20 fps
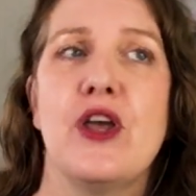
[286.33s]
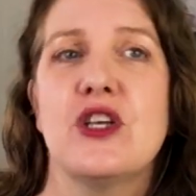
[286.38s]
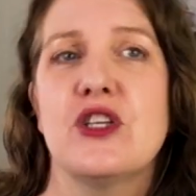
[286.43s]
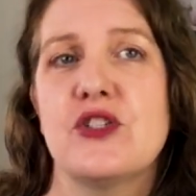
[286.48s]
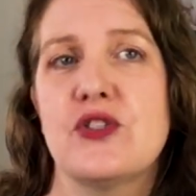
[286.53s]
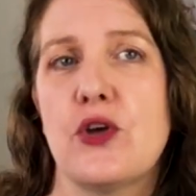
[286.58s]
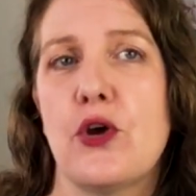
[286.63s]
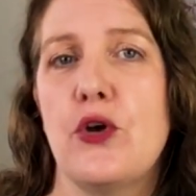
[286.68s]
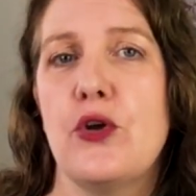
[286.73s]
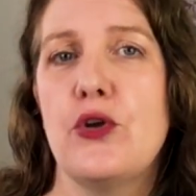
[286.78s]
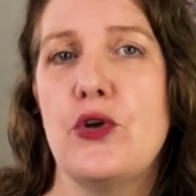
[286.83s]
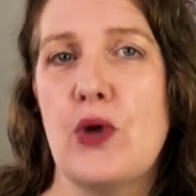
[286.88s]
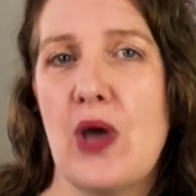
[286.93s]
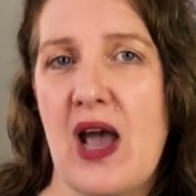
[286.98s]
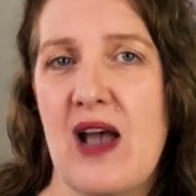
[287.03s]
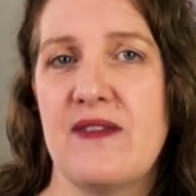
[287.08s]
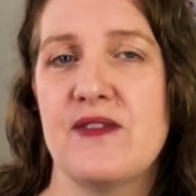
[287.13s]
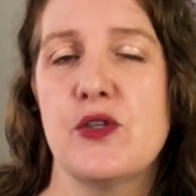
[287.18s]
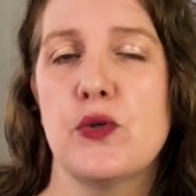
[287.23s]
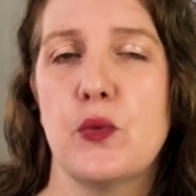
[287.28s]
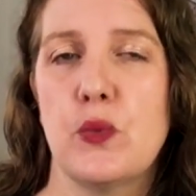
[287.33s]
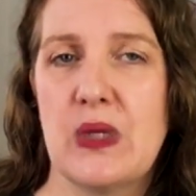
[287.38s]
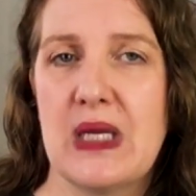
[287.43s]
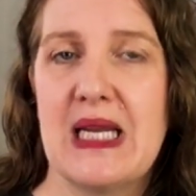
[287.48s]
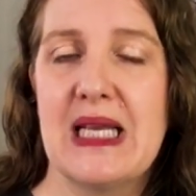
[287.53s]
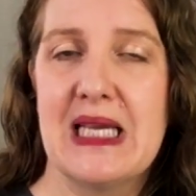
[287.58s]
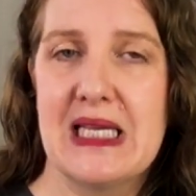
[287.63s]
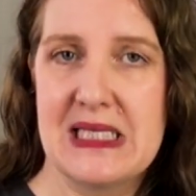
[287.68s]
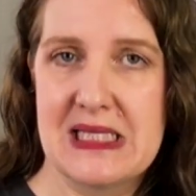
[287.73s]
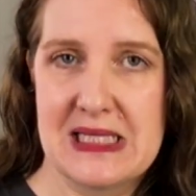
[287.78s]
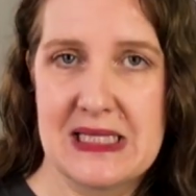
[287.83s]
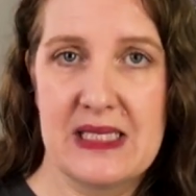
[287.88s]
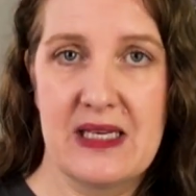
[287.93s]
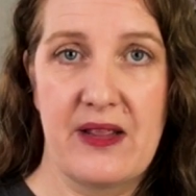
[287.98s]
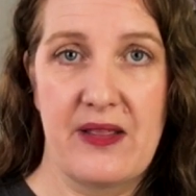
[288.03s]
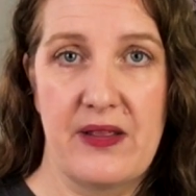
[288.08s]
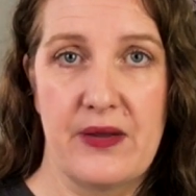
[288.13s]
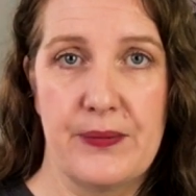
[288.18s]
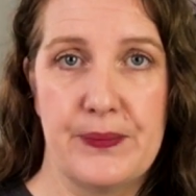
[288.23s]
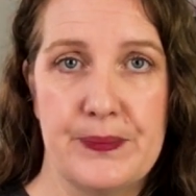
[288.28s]
so you have to really consider
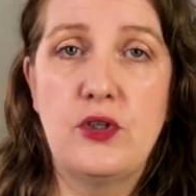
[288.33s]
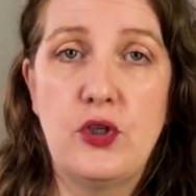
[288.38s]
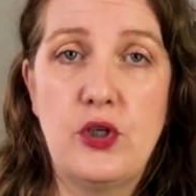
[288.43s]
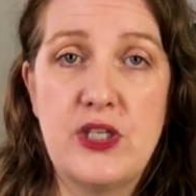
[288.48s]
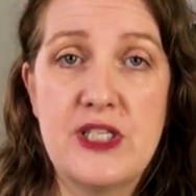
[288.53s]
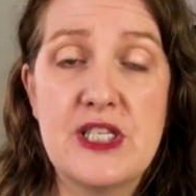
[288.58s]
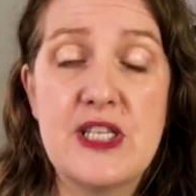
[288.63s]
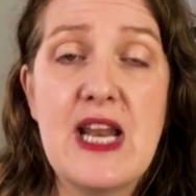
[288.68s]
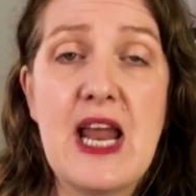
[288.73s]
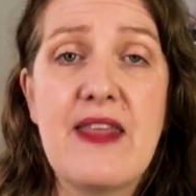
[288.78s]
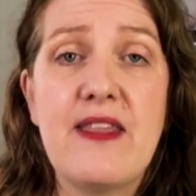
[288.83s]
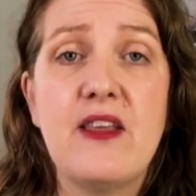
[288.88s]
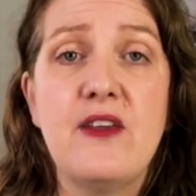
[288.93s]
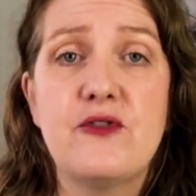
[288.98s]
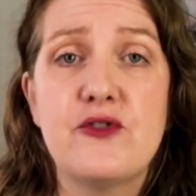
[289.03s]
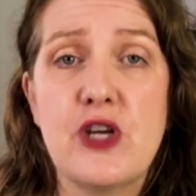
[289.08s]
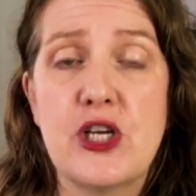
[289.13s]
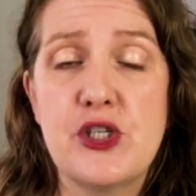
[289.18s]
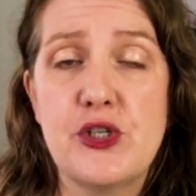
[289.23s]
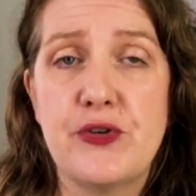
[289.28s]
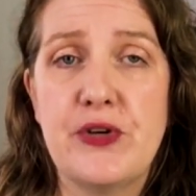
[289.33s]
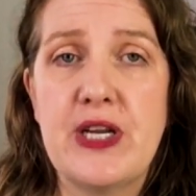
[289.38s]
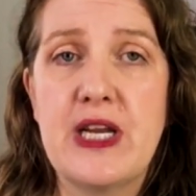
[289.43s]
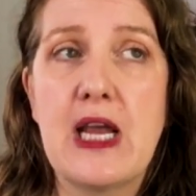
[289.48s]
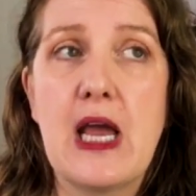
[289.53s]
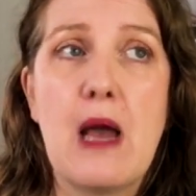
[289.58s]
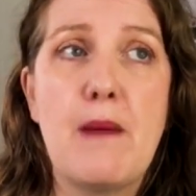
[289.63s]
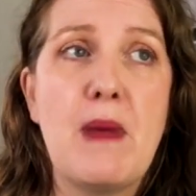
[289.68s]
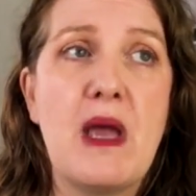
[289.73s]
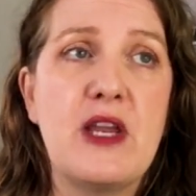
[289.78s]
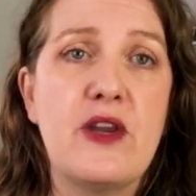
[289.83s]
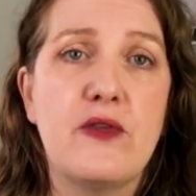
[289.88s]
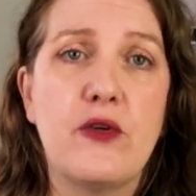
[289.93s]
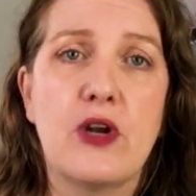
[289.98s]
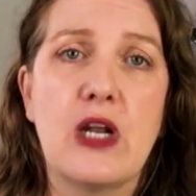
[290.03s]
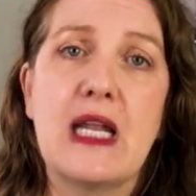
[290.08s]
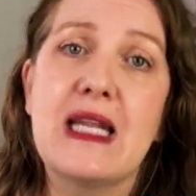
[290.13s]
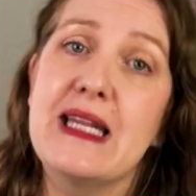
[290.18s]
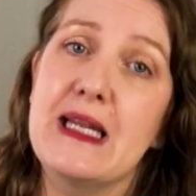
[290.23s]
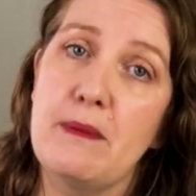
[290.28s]
them. So now that you've tracked your income and you've
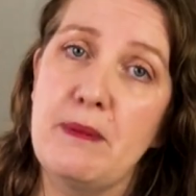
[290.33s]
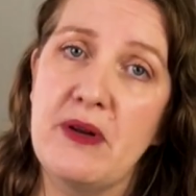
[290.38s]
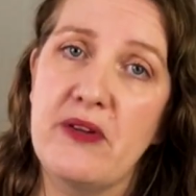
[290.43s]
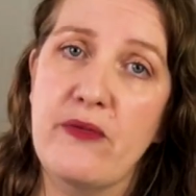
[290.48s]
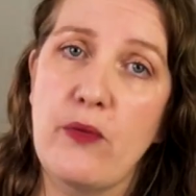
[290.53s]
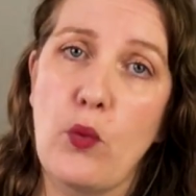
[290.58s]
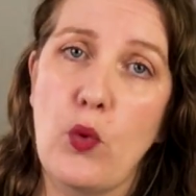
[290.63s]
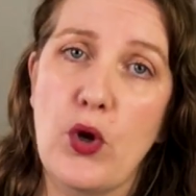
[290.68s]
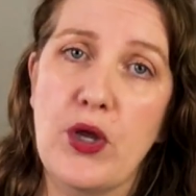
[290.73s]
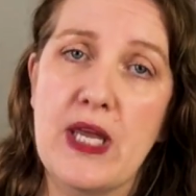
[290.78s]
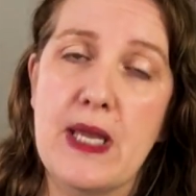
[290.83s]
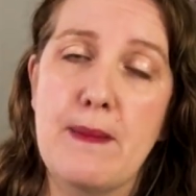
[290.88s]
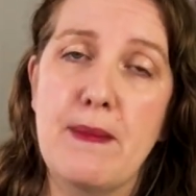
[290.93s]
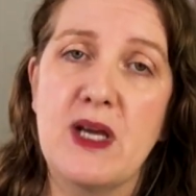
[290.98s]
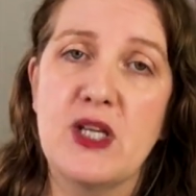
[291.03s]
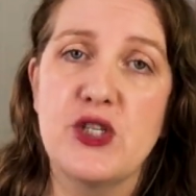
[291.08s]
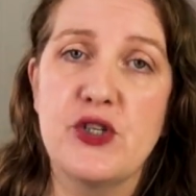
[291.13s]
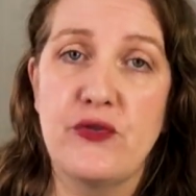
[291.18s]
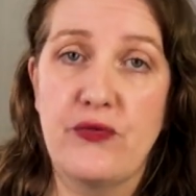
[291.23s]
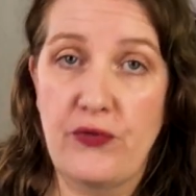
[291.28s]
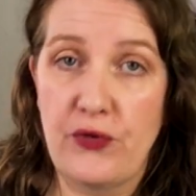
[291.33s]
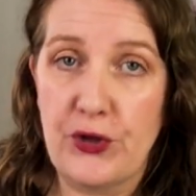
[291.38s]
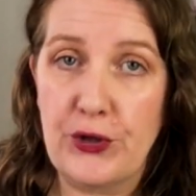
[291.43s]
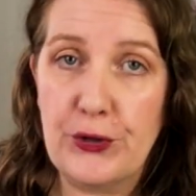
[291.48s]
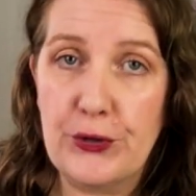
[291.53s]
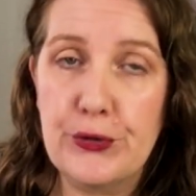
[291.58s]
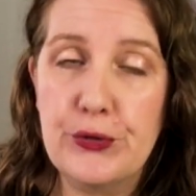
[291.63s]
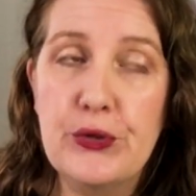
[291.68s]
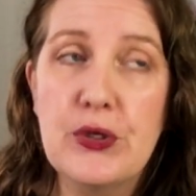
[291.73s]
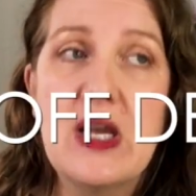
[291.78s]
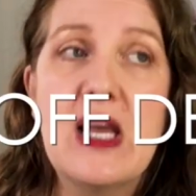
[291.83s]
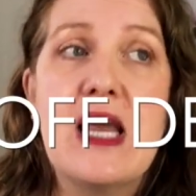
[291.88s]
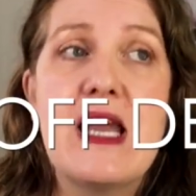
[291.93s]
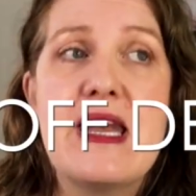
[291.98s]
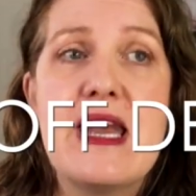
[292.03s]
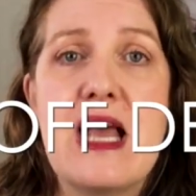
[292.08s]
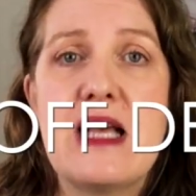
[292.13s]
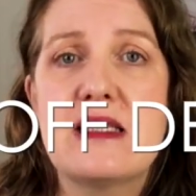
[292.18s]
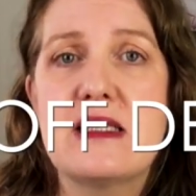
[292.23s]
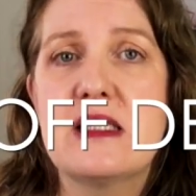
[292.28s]
got a little bit of a working budget for you,
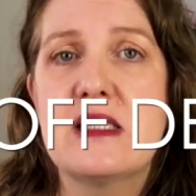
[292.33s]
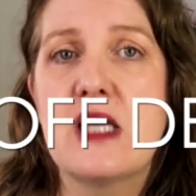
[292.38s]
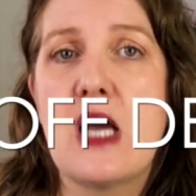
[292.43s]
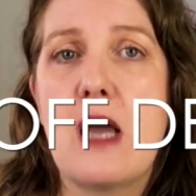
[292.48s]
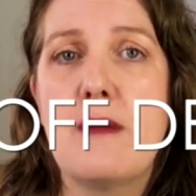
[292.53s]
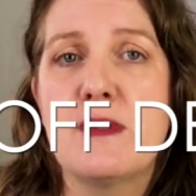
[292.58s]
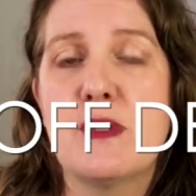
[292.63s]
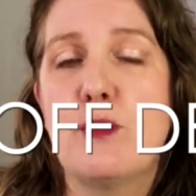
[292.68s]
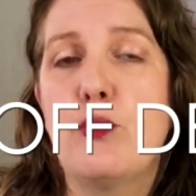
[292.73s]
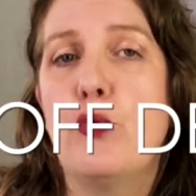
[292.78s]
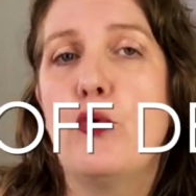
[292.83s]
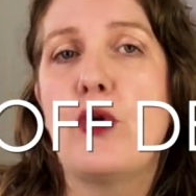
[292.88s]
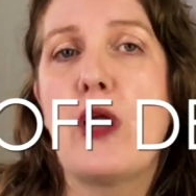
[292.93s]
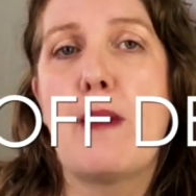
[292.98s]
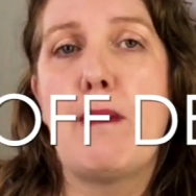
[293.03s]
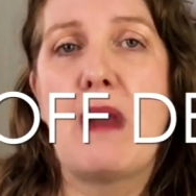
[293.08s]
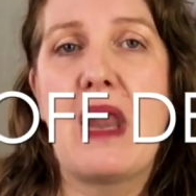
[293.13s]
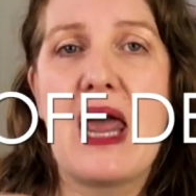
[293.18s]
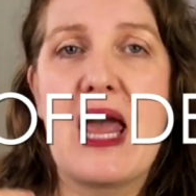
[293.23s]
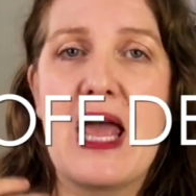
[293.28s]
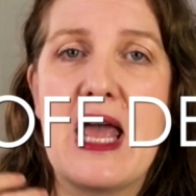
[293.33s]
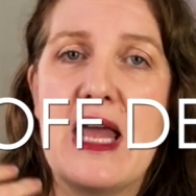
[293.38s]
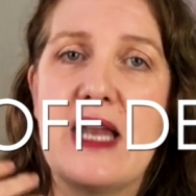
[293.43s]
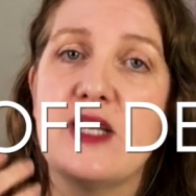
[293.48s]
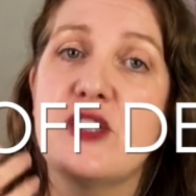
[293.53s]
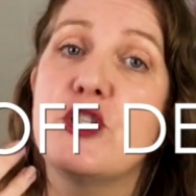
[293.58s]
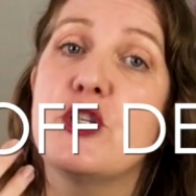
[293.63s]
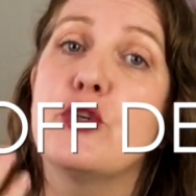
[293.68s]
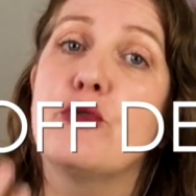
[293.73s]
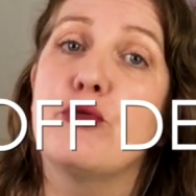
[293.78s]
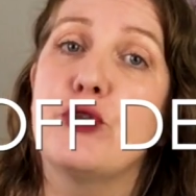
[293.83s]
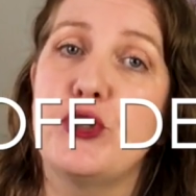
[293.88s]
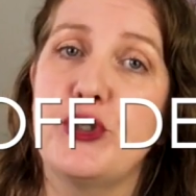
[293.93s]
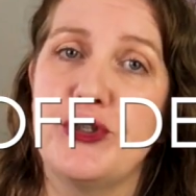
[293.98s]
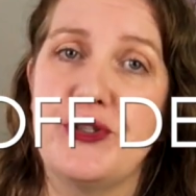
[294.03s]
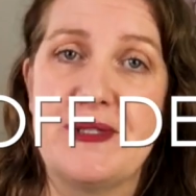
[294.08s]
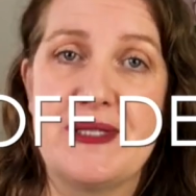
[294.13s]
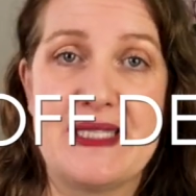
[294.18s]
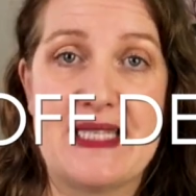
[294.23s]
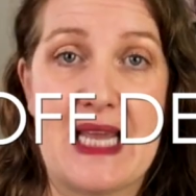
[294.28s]
now's the time to put a plan to
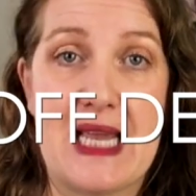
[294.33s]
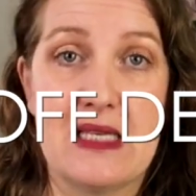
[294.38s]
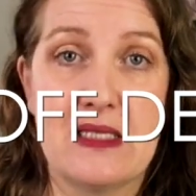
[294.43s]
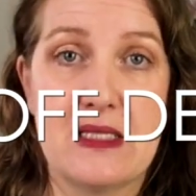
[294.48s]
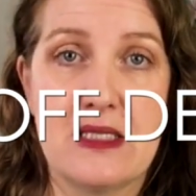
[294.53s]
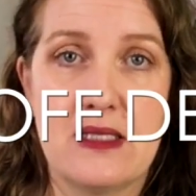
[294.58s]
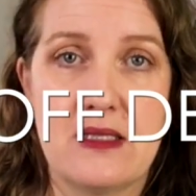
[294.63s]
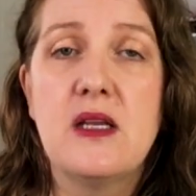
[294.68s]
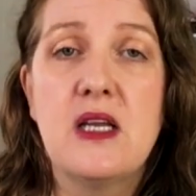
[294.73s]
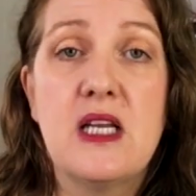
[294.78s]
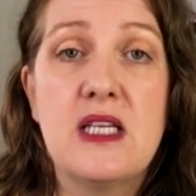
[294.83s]
reduce debt.